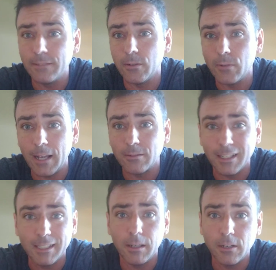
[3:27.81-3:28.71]
iPhone out
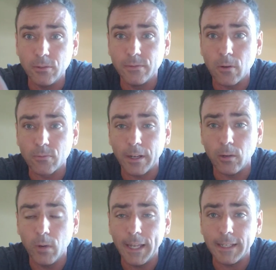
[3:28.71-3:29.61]
and get a new phone
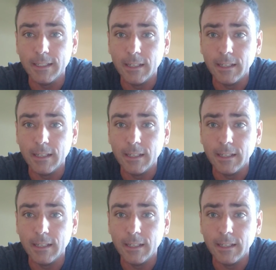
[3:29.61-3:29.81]
right away.